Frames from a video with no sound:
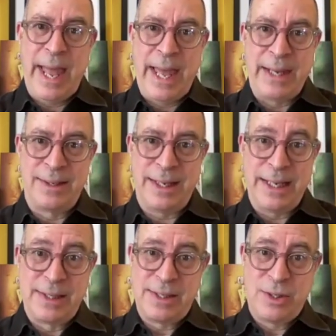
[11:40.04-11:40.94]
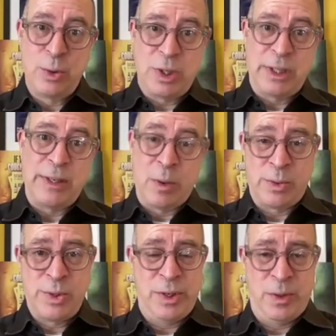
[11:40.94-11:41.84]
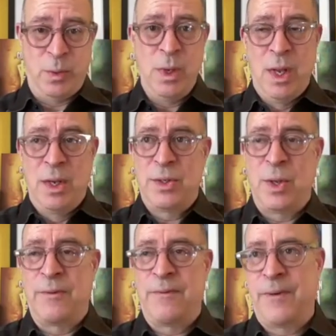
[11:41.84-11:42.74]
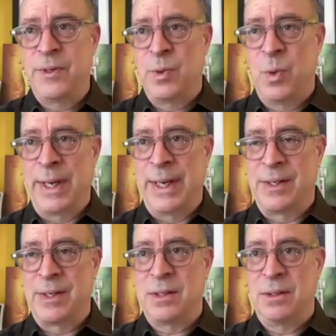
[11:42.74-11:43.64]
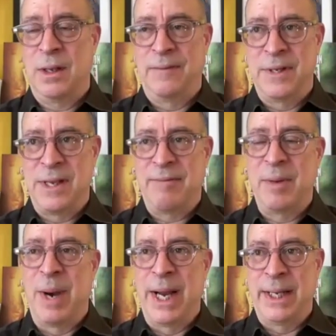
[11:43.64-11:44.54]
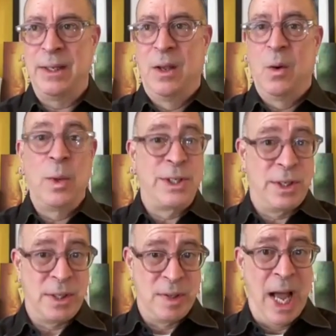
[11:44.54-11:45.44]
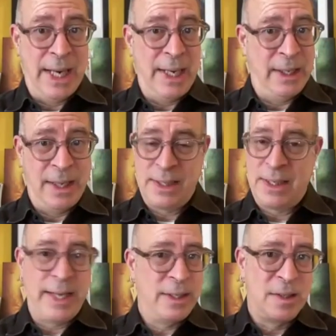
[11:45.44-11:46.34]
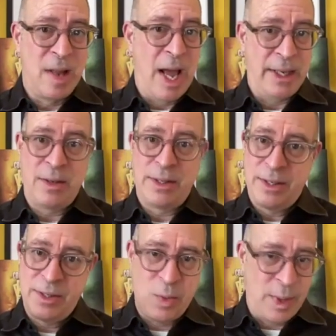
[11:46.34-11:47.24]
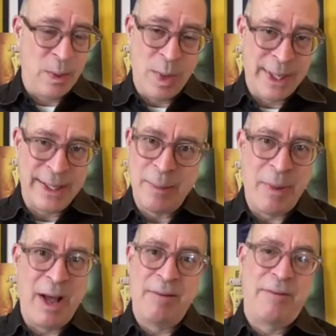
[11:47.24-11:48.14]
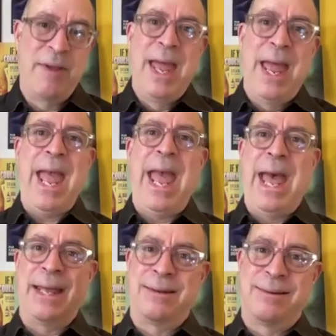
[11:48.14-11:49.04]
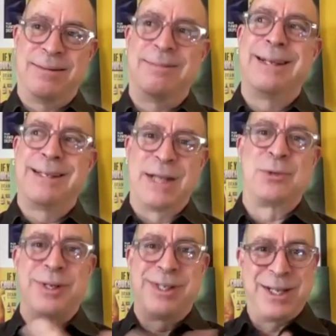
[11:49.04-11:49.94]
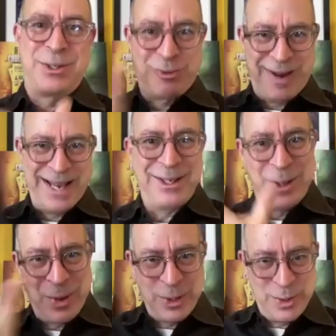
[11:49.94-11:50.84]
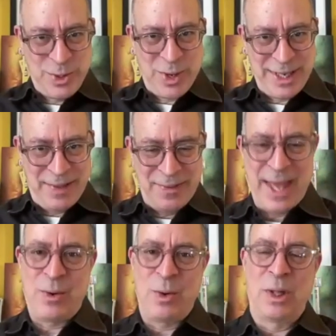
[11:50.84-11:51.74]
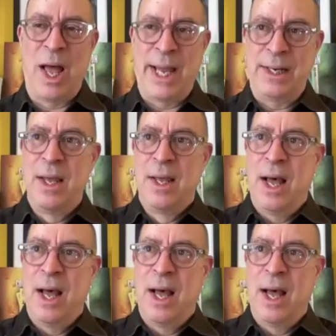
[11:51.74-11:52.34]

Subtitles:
And it's usually those two. So the first one is if it's everybody, which it's not, and I say it's not because it's 21 and above, and et cetera, right? You know, when you start down that whole line.